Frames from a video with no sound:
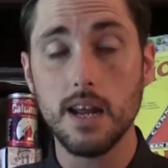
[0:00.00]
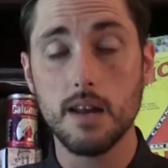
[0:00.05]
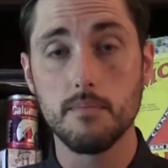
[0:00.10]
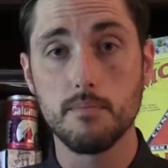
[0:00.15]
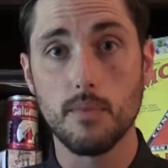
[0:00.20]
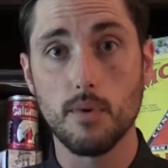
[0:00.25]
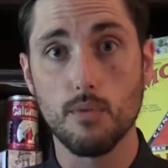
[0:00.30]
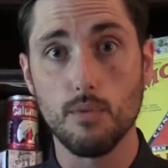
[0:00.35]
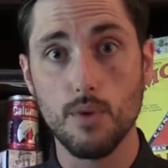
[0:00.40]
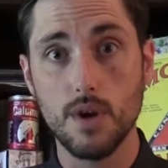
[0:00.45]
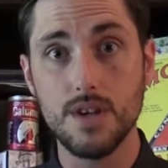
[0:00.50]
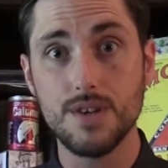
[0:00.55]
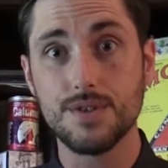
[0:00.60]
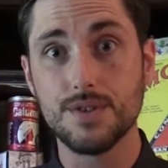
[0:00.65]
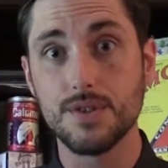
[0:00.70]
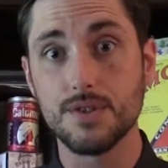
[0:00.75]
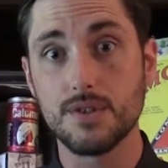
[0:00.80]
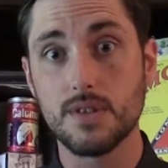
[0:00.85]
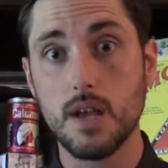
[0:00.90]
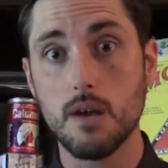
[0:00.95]
in
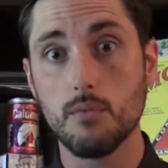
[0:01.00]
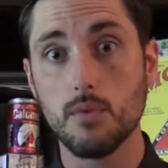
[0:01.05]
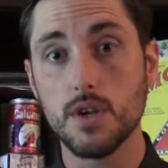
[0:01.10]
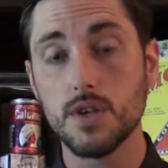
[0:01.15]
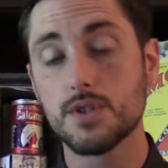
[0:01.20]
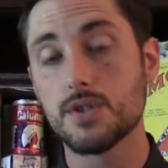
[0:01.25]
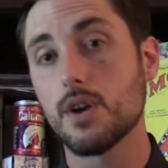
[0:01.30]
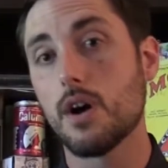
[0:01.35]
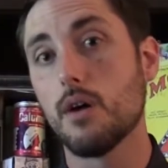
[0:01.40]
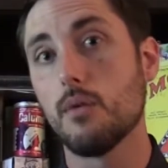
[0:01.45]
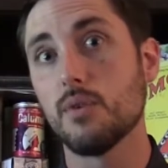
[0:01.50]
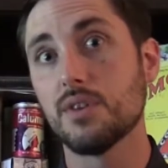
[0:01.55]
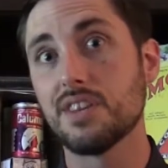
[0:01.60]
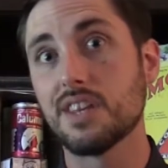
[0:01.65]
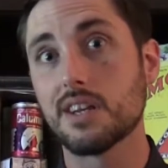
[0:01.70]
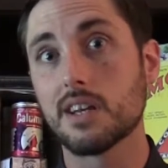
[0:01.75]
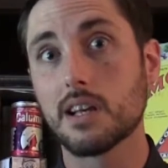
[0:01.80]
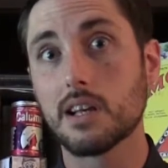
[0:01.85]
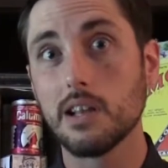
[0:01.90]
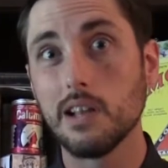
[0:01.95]
Maurice's that we saw, with
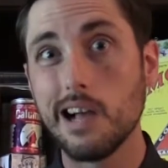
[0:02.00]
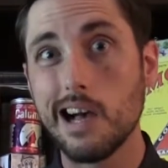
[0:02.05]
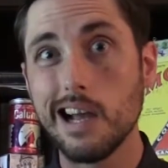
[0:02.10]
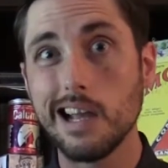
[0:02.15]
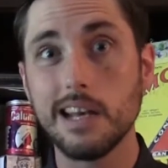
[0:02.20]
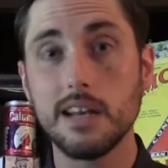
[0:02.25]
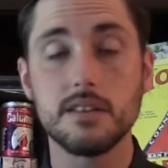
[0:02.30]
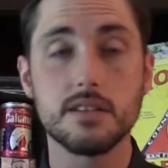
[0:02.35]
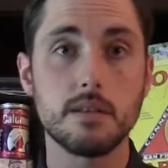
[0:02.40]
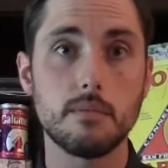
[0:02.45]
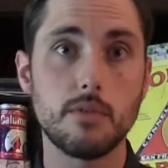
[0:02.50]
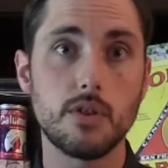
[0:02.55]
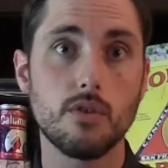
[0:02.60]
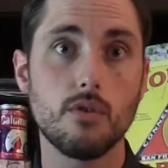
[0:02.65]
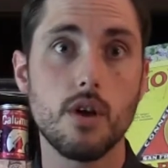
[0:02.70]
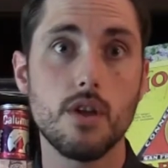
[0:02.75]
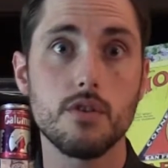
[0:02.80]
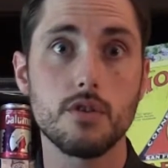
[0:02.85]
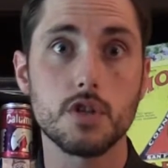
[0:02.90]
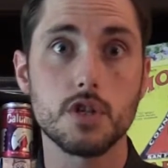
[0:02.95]
the decline in some of
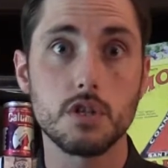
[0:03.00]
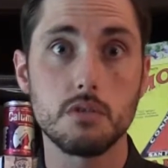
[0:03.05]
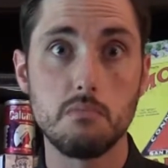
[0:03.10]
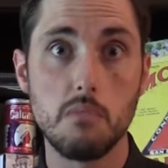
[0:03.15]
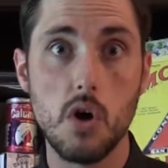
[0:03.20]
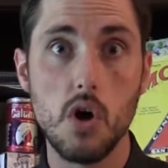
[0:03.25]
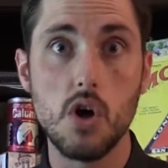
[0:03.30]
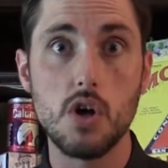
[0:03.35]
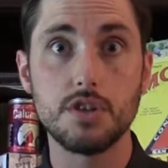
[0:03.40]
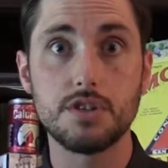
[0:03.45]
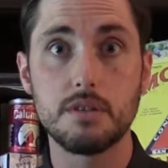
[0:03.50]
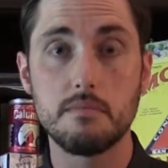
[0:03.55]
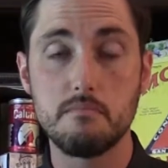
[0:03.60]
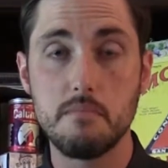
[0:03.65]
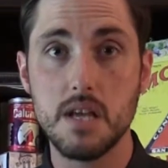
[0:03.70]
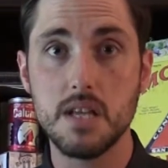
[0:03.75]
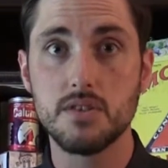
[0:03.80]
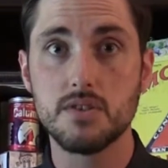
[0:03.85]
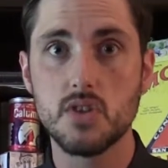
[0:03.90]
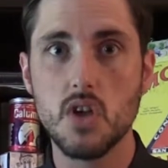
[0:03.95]
their other small to
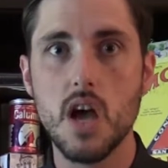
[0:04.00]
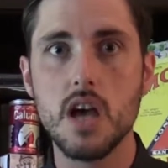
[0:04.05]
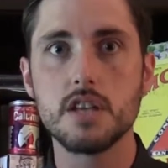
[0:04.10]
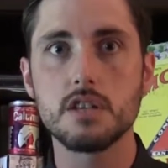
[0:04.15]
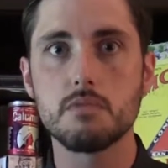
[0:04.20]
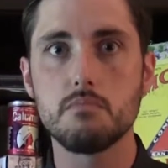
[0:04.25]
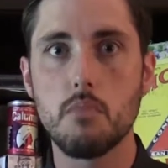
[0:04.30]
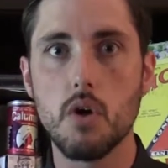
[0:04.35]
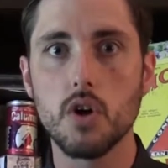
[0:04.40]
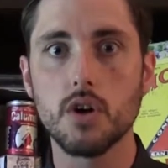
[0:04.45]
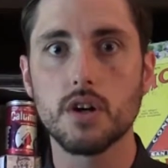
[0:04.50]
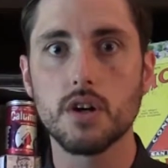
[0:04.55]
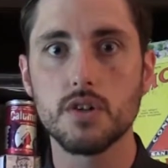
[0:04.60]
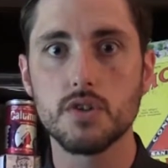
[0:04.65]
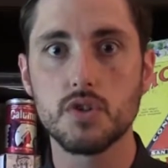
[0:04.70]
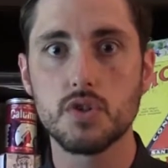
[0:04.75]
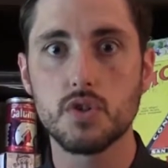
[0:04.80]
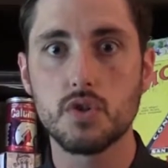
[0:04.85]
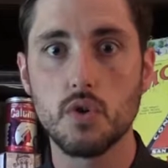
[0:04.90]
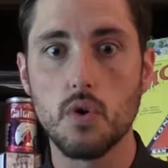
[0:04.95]
mid-sized
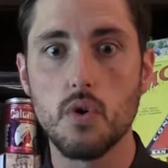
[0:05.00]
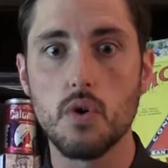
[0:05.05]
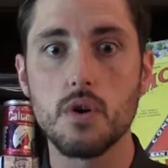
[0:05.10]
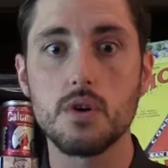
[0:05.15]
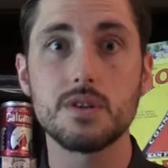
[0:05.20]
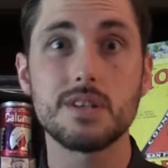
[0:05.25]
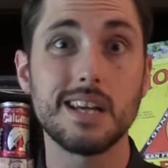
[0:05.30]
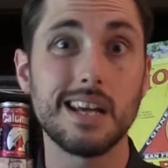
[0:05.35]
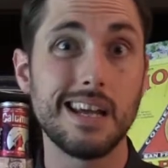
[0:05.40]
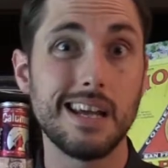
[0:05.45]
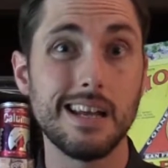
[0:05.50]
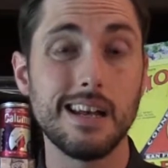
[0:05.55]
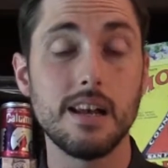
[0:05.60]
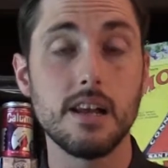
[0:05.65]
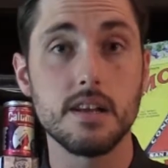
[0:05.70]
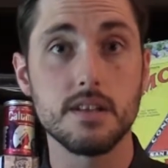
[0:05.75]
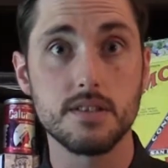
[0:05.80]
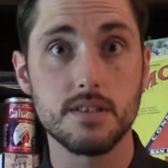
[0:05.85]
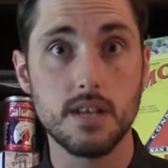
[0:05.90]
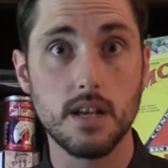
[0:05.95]
market stores in
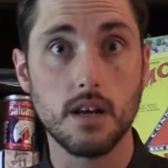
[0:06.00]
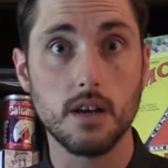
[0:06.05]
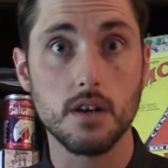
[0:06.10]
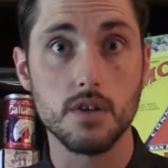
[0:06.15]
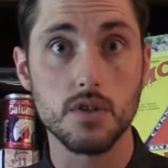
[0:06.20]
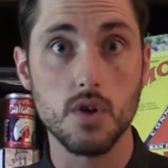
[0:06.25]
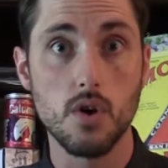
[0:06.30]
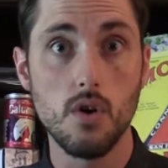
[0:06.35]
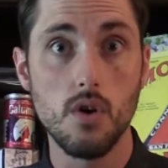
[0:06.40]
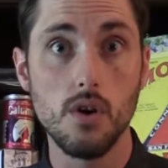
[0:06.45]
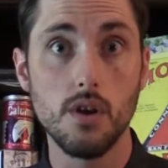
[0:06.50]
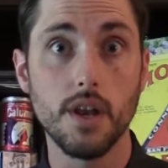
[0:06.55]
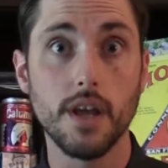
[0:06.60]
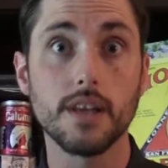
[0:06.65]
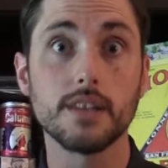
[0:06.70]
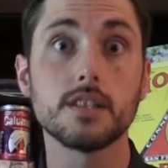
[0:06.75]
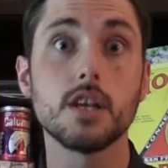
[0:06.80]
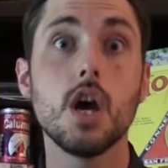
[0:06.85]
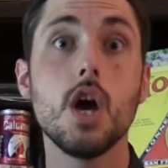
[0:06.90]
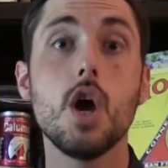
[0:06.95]
Ascena's
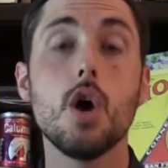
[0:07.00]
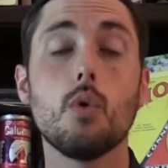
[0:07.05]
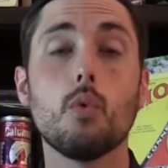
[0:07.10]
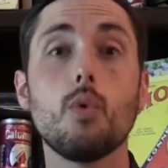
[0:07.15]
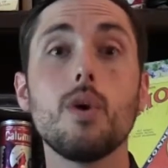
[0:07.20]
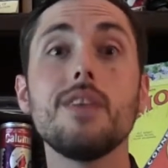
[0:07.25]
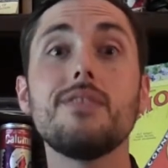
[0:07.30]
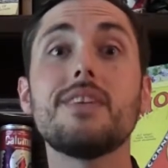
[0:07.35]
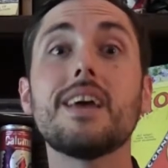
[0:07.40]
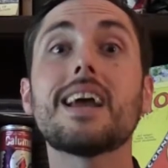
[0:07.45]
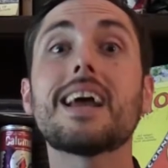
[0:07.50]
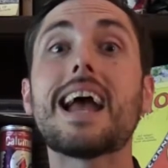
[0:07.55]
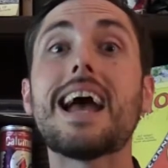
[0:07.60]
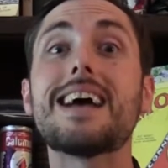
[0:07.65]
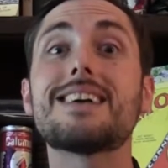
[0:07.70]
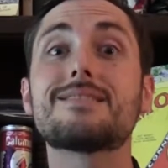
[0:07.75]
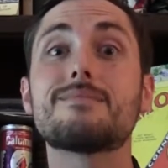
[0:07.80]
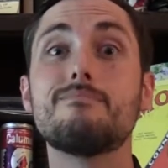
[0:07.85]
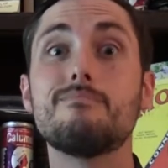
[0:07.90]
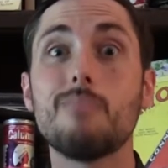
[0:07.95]
holdings, we think
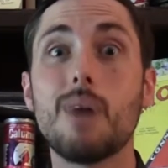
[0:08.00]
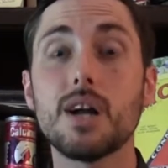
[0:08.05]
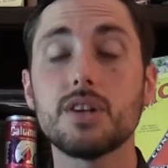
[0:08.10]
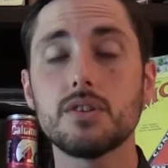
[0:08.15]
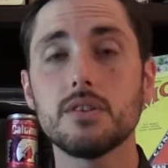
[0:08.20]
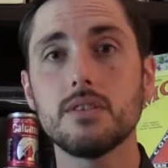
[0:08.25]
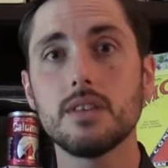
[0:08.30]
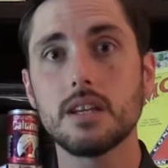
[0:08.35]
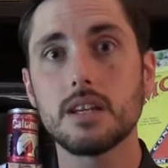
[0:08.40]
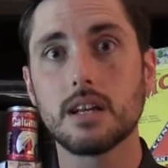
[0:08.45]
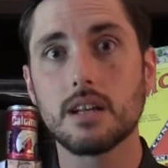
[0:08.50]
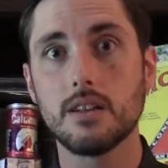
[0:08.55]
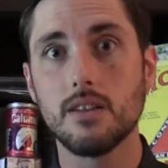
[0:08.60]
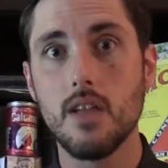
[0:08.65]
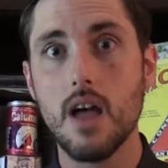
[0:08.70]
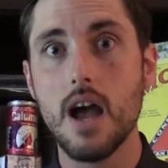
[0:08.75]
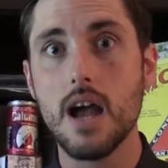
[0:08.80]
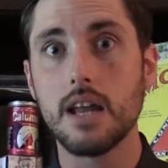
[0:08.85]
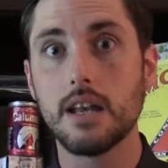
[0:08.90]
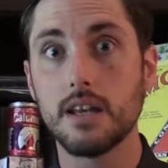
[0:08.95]
as much of the
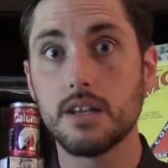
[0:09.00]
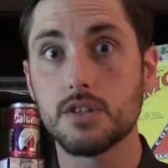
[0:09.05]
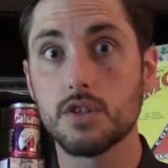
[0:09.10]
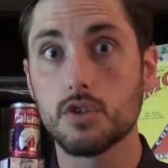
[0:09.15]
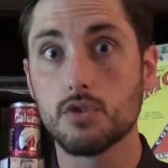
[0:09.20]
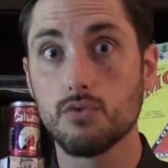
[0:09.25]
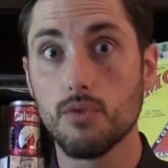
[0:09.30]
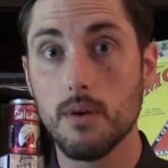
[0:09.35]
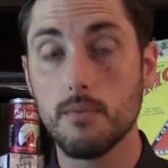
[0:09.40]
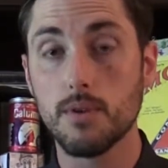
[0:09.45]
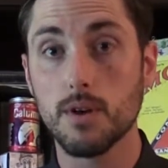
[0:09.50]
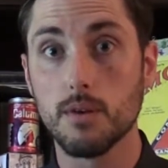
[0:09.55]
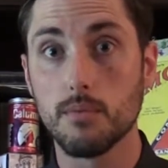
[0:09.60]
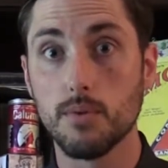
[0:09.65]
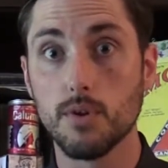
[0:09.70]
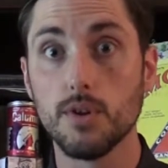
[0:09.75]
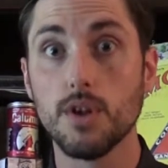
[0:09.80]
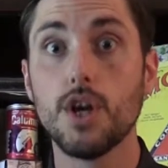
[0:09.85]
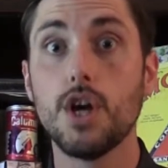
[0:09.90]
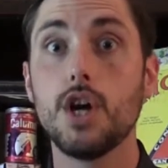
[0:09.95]
decline is
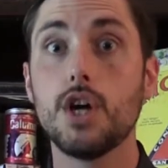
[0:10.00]
attributable